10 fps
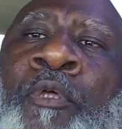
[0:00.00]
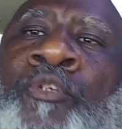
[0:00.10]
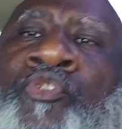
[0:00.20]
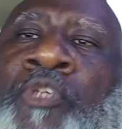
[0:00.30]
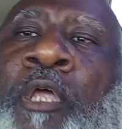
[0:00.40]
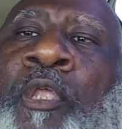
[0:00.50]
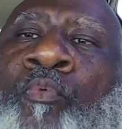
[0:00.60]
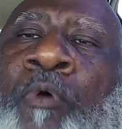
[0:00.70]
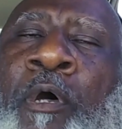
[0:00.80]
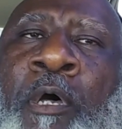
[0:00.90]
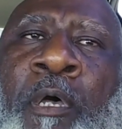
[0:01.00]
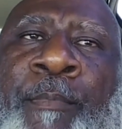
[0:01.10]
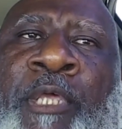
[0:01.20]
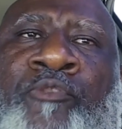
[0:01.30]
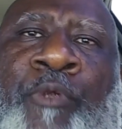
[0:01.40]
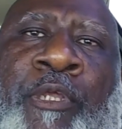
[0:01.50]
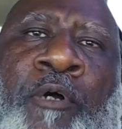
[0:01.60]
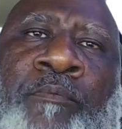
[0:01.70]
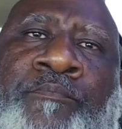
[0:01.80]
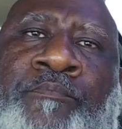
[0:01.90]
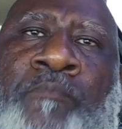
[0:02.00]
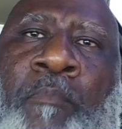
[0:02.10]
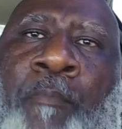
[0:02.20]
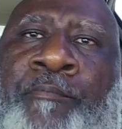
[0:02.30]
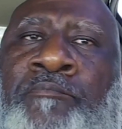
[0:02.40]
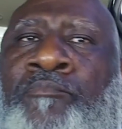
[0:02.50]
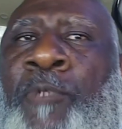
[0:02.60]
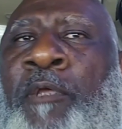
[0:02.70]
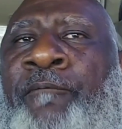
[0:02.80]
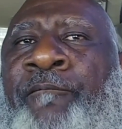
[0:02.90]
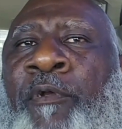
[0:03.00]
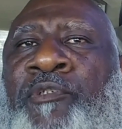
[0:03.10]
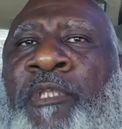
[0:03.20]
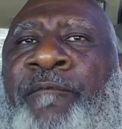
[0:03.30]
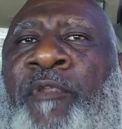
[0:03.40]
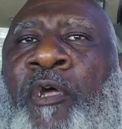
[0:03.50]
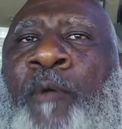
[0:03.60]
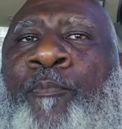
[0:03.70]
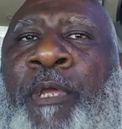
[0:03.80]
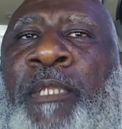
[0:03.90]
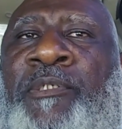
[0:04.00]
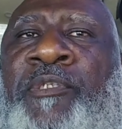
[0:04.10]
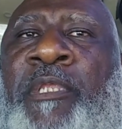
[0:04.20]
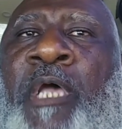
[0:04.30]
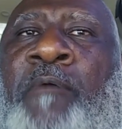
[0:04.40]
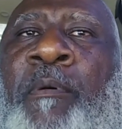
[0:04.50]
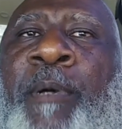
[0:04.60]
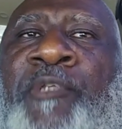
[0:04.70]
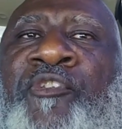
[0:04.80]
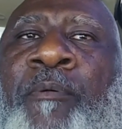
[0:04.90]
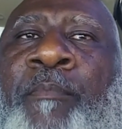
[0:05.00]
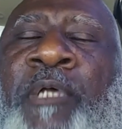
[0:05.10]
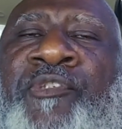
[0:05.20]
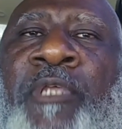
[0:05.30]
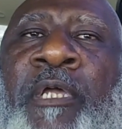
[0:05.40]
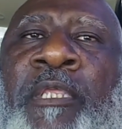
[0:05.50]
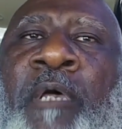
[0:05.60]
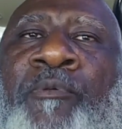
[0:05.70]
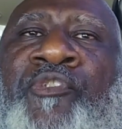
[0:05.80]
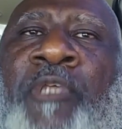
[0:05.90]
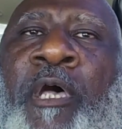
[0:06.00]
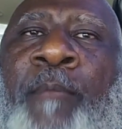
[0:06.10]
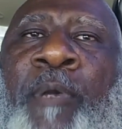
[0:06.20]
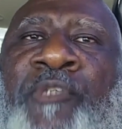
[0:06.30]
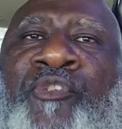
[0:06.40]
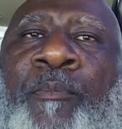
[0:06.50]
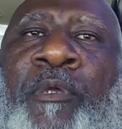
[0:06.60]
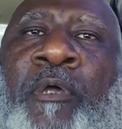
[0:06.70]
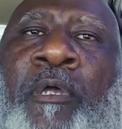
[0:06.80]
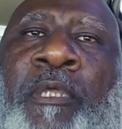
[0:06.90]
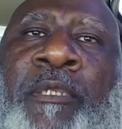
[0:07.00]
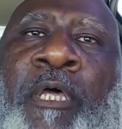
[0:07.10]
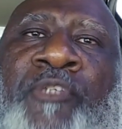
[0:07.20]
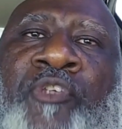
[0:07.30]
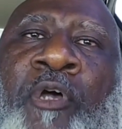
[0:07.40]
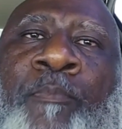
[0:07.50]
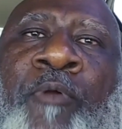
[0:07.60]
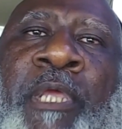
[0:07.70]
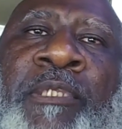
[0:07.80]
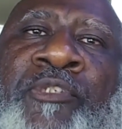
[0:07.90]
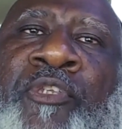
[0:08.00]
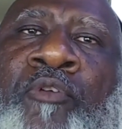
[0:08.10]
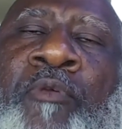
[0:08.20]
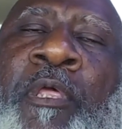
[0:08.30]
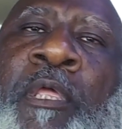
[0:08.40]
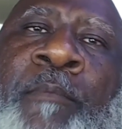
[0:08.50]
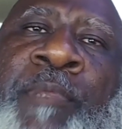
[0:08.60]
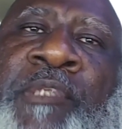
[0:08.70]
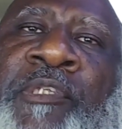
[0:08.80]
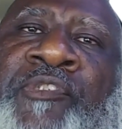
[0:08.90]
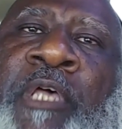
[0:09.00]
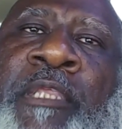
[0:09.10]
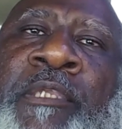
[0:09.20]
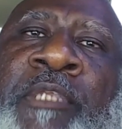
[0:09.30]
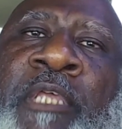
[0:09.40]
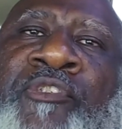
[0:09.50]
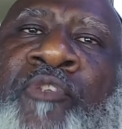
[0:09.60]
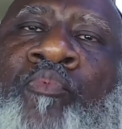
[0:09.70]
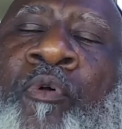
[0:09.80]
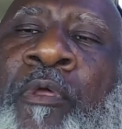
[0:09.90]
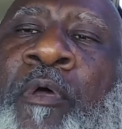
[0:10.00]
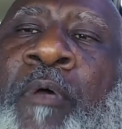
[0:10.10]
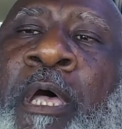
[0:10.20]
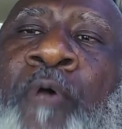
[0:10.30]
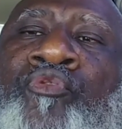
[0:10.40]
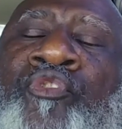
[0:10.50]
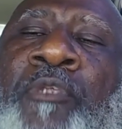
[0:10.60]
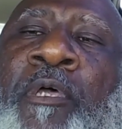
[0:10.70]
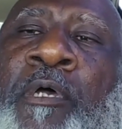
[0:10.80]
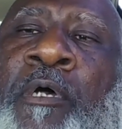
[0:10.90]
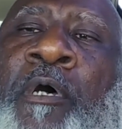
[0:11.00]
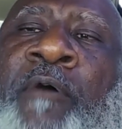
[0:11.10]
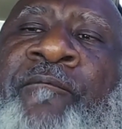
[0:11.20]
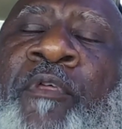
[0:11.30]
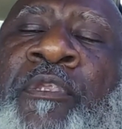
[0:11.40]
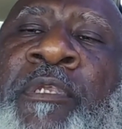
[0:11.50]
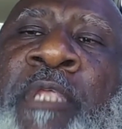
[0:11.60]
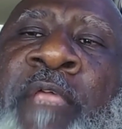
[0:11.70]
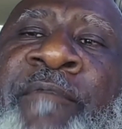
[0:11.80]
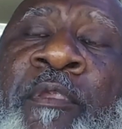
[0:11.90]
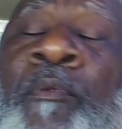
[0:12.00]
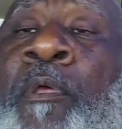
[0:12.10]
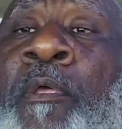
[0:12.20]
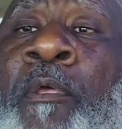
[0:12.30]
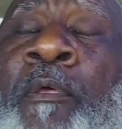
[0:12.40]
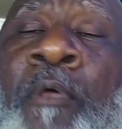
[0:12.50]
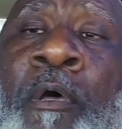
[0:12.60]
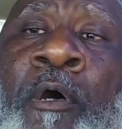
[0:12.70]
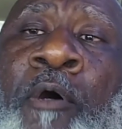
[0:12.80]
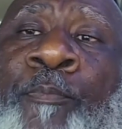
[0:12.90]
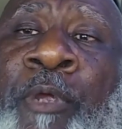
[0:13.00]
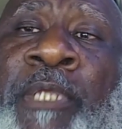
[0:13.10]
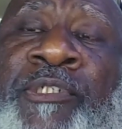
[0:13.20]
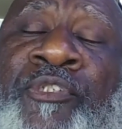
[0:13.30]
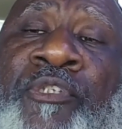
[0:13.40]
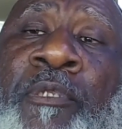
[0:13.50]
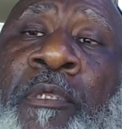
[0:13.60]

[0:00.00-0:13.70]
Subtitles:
Shalom, Israel. First, giving all praises to Yahweh Bashem Mashiach Yahweh Shai, Bashem Kakadash, all praises due. Peace and salutations, royal house of David. All praises.